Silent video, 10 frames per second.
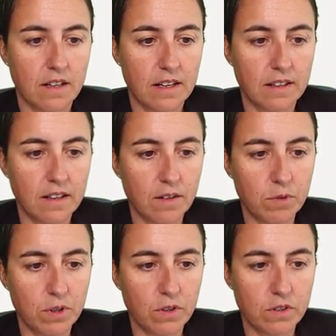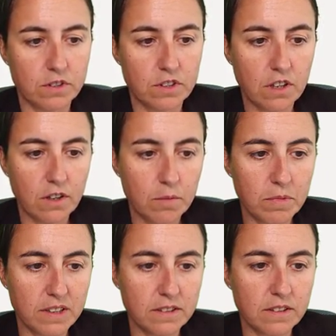And then we go to
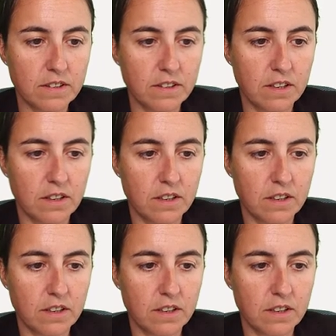document